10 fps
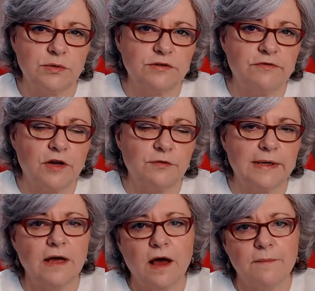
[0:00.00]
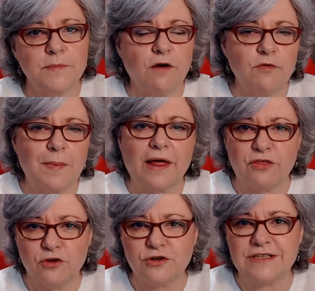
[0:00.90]
following of about
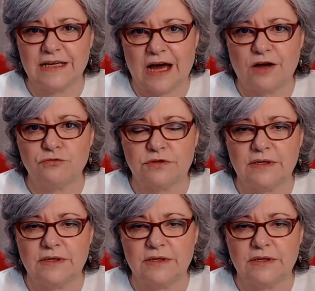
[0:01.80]
1,300,